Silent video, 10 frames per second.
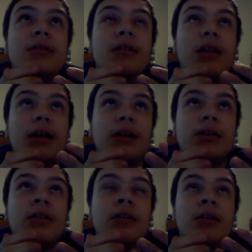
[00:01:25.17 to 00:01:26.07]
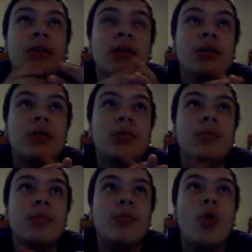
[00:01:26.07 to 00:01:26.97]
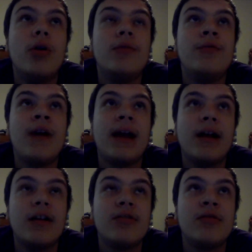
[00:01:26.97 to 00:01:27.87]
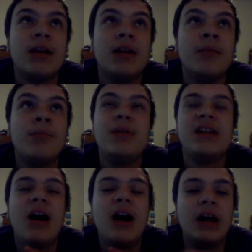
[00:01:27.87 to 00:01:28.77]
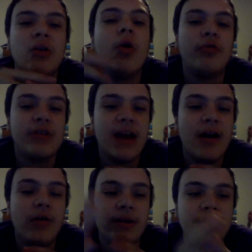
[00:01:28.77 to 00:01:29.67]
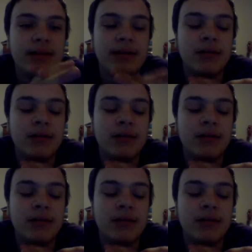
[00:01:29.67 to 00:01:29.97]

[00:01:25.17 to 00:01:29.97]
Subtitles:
like more advanced and beyond all reality.